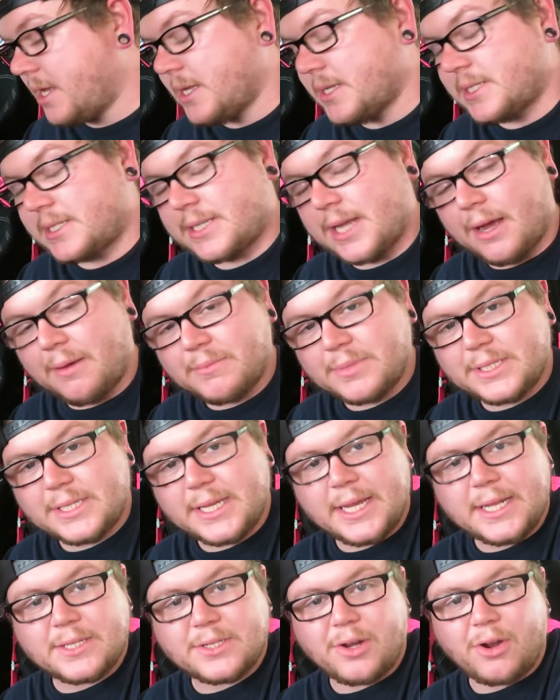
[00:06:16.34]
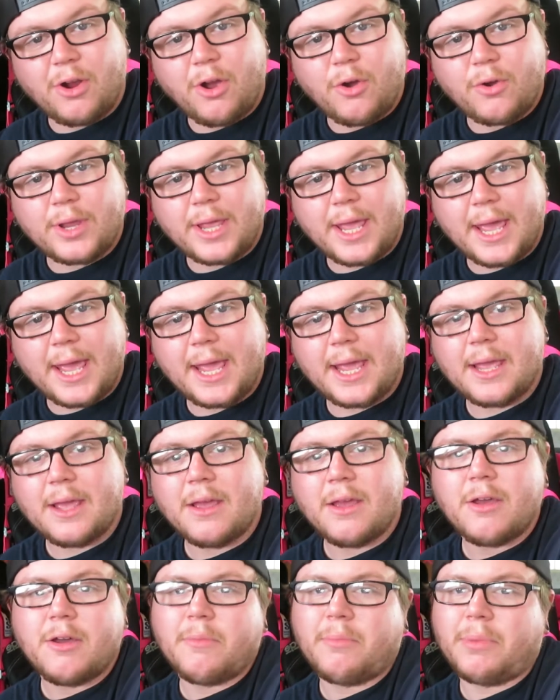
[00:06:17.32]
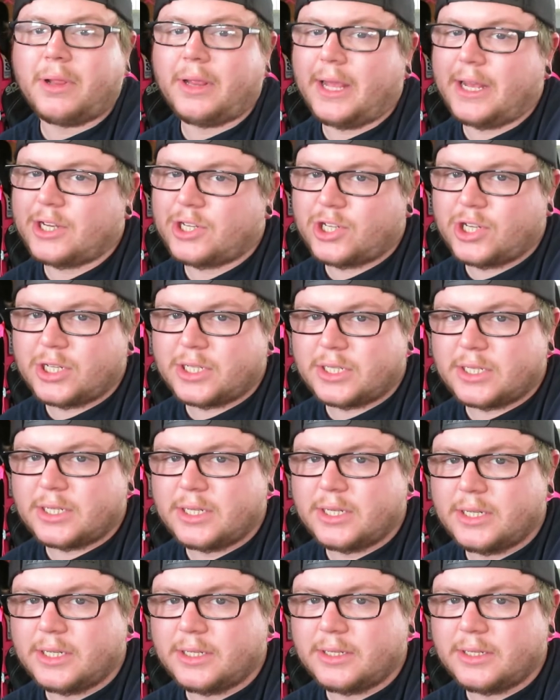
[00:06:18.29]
Some seats are okay, but let's just